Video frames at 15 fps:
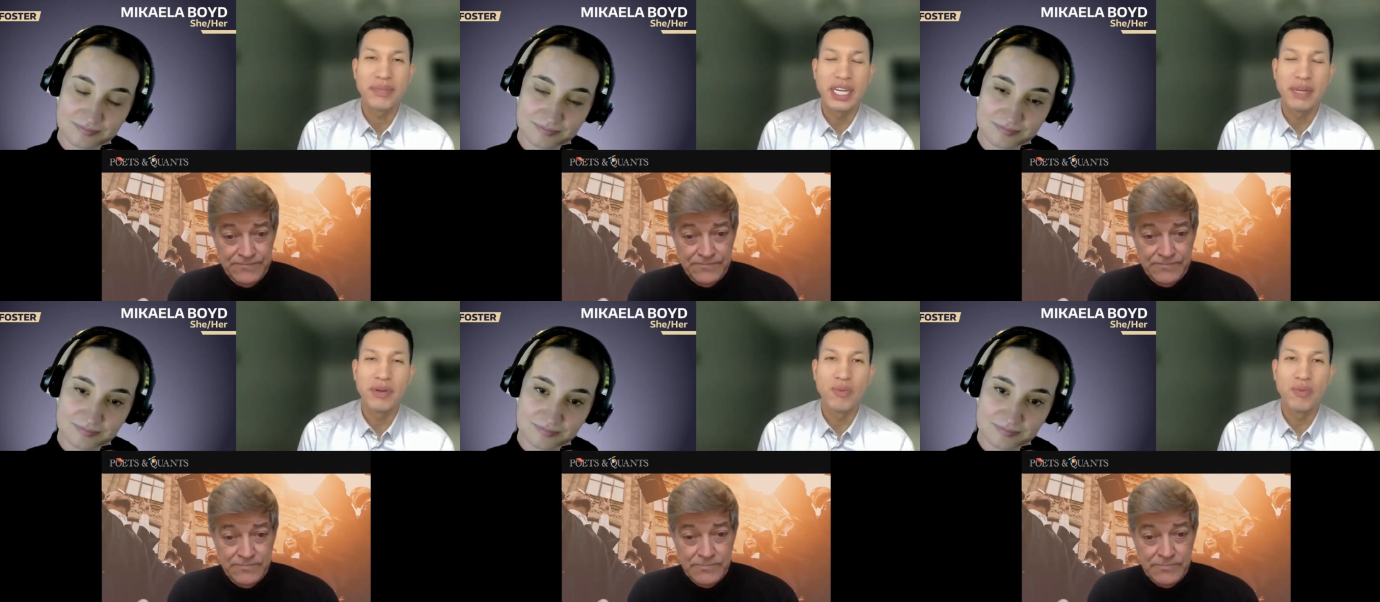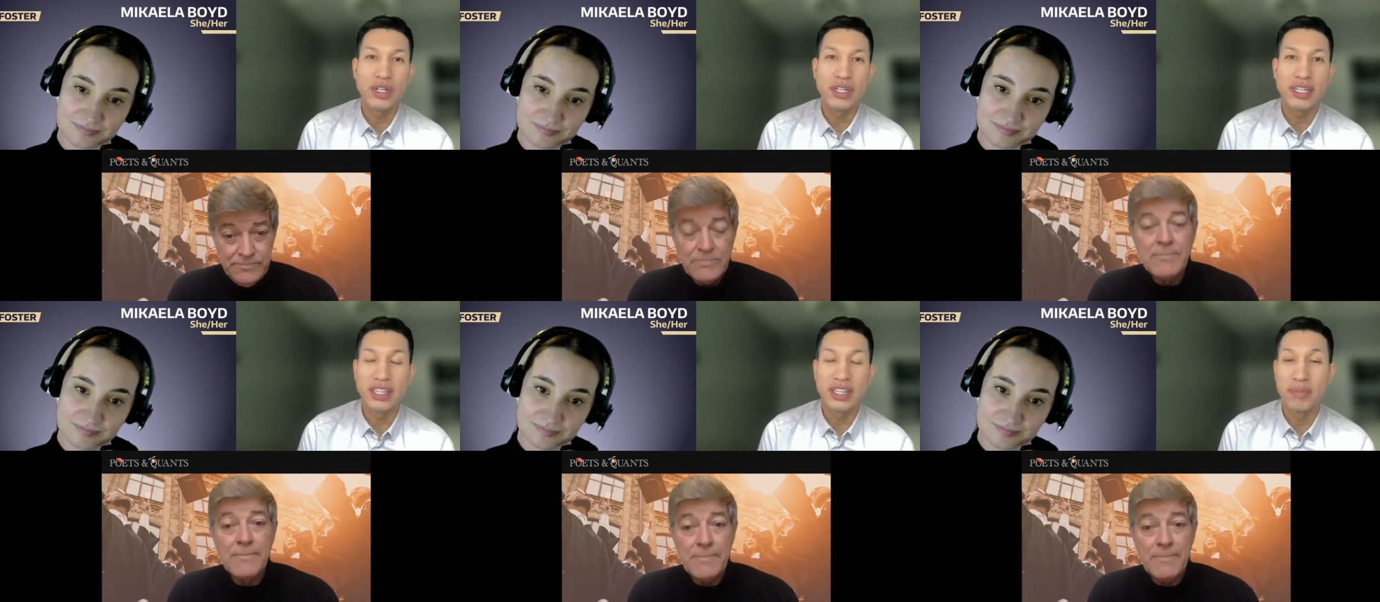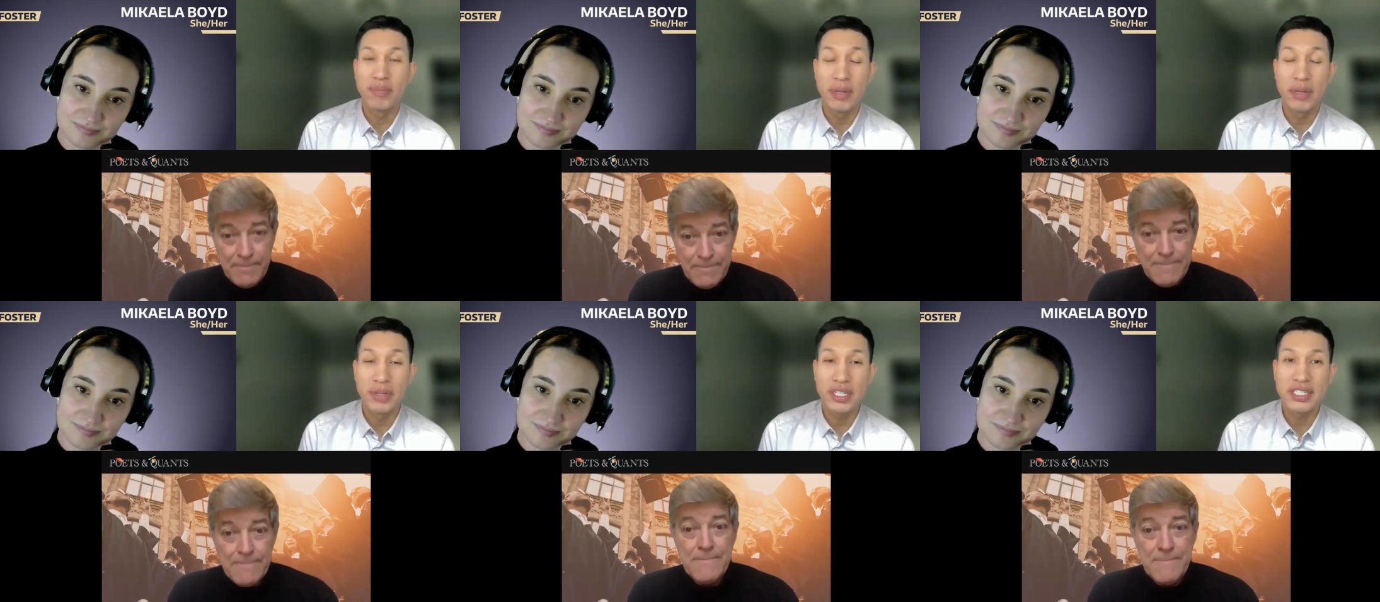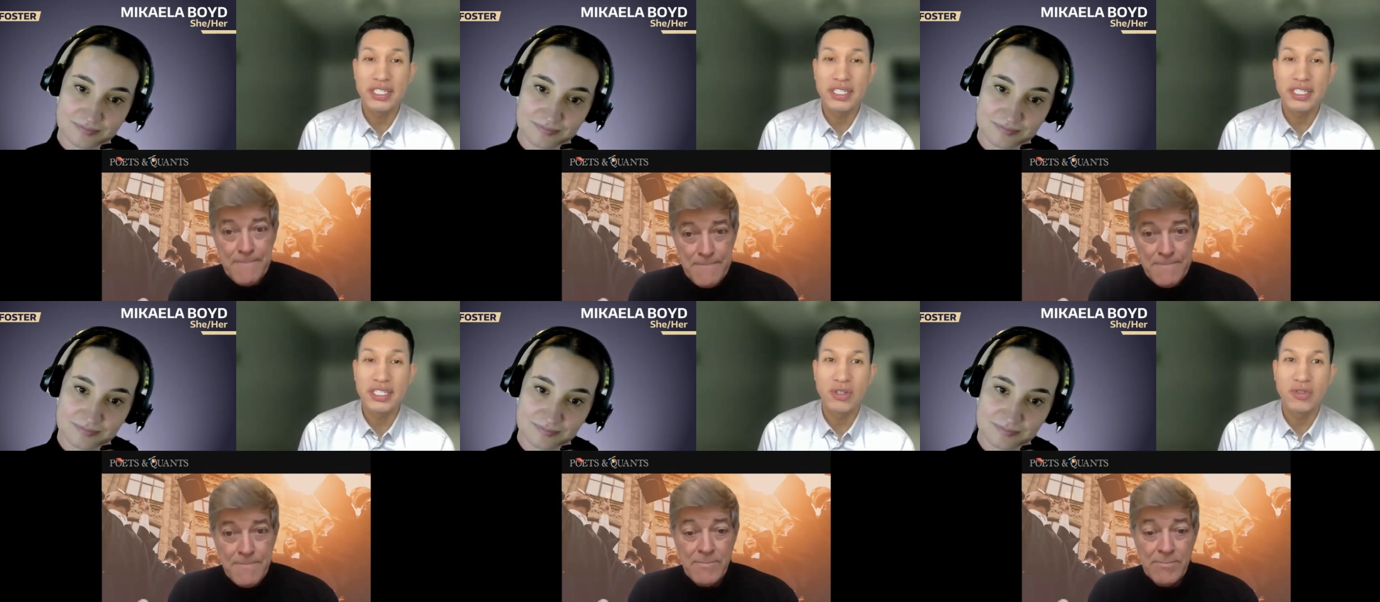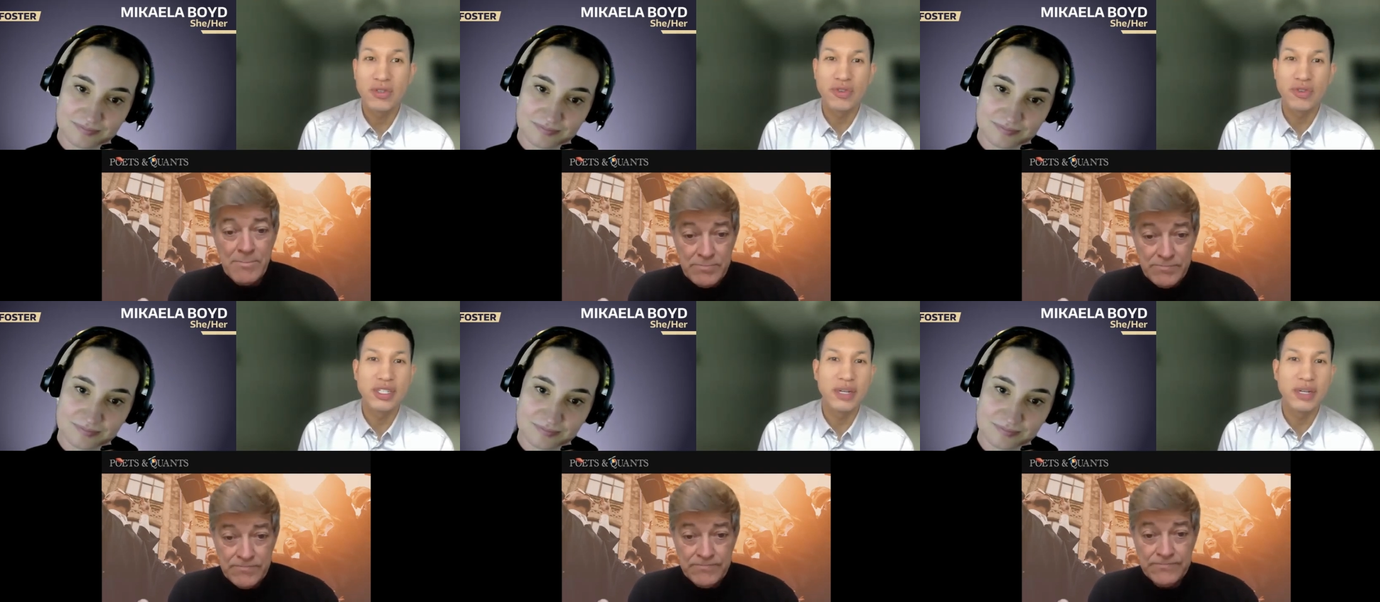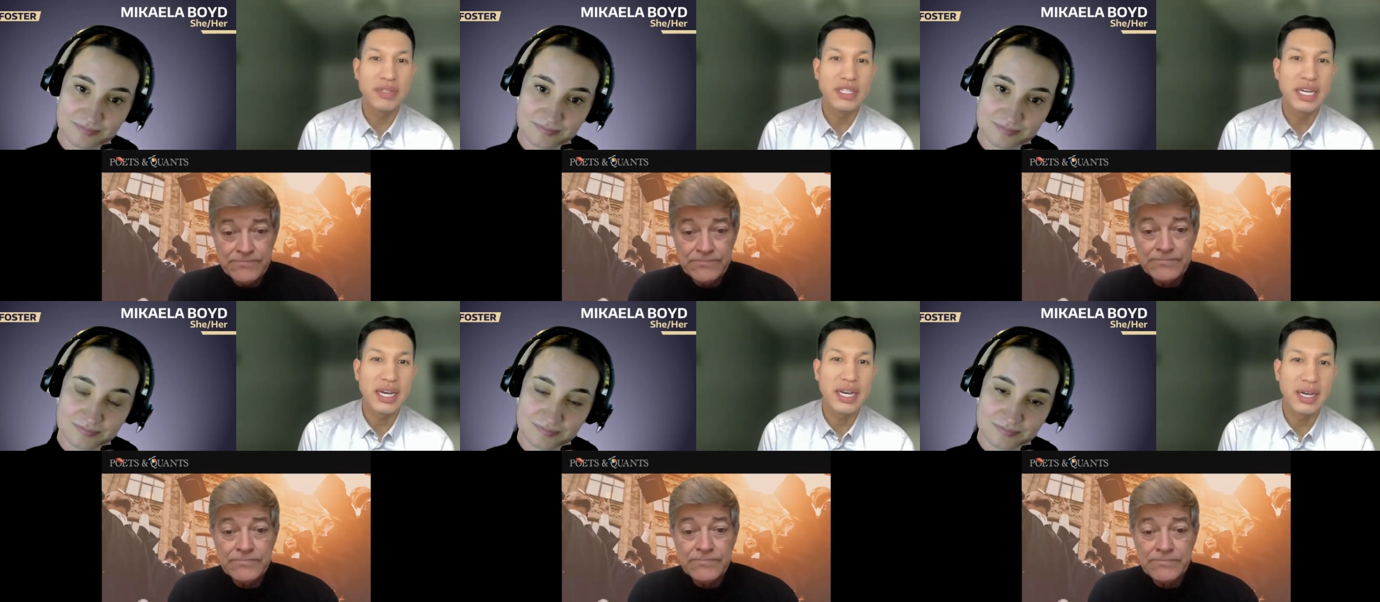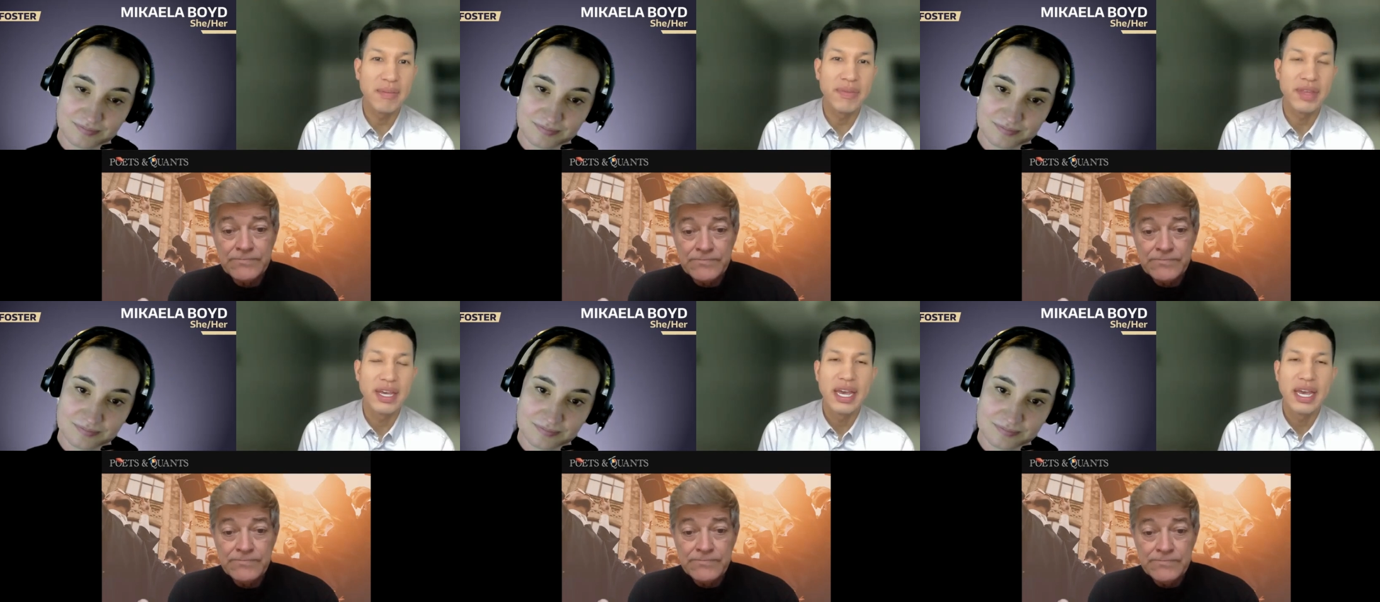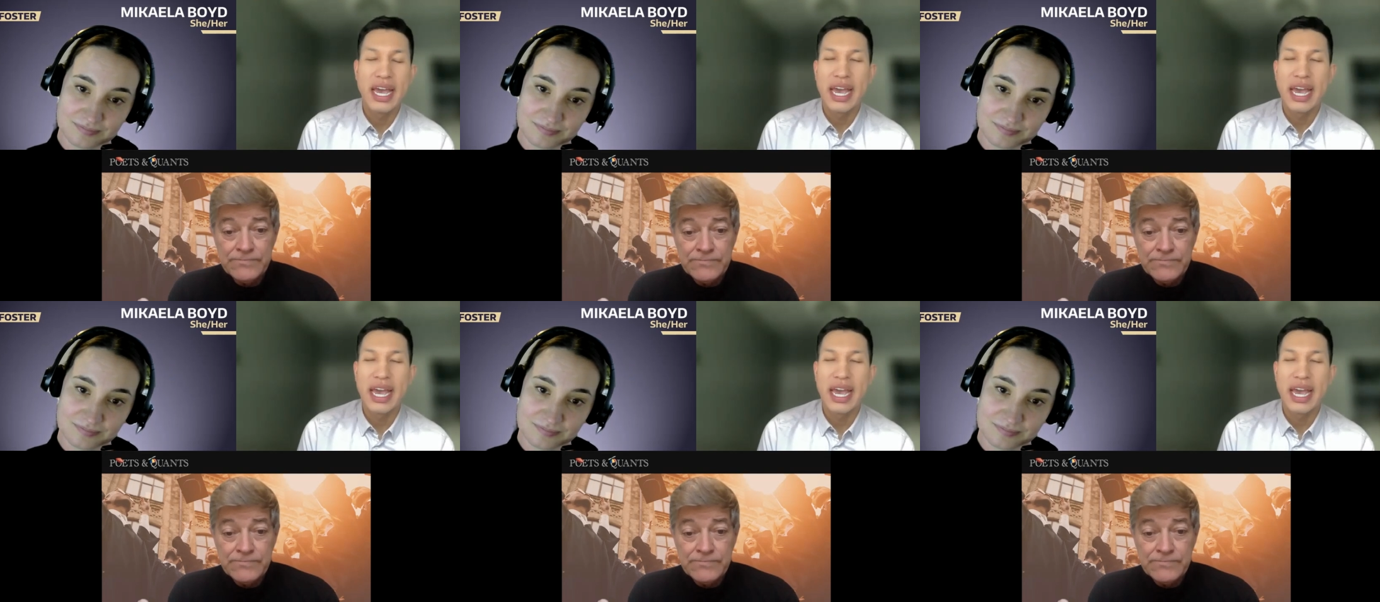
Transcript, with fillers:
Speaker 1: I've been working in the public sector for some time,